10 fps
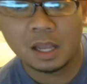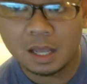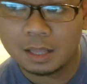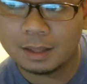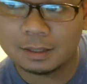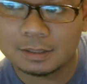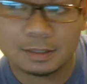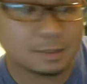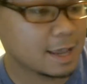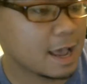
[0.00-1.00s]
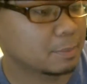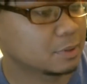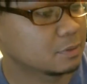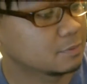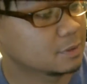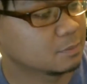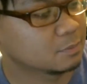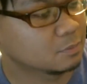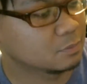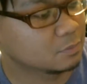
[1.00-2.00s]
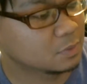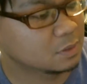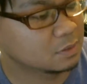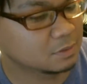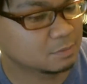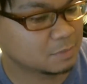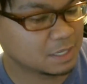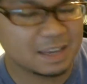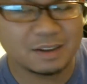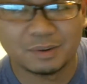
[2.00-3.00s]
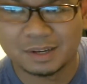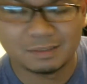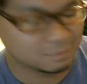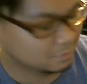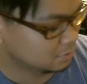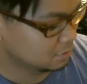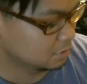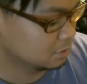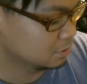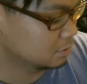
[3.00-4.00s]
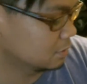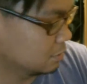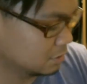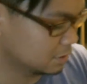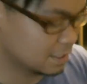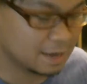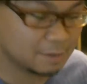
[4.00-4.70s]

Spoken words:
Like this cap from my Gatorade. So just a cap.